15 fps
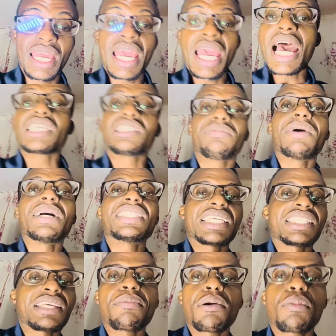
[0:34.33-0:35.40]
As much as
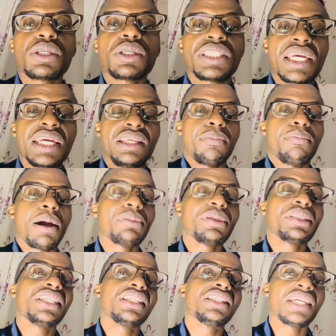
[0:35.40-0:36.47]
some people say, the Bible
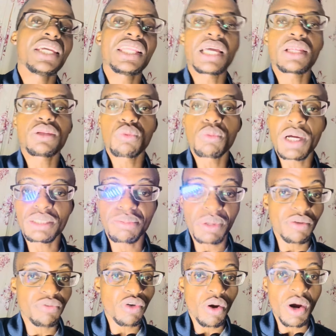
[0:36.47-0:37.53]
did say that we must
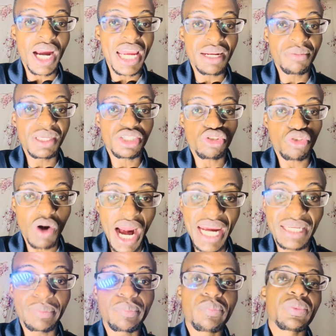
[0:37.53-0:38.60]
pray for our enemies,
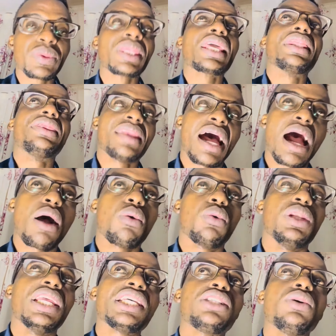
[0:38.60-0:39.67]
right? Now,
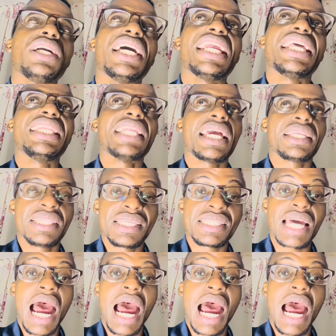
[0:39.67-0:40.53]
let's look at it like this.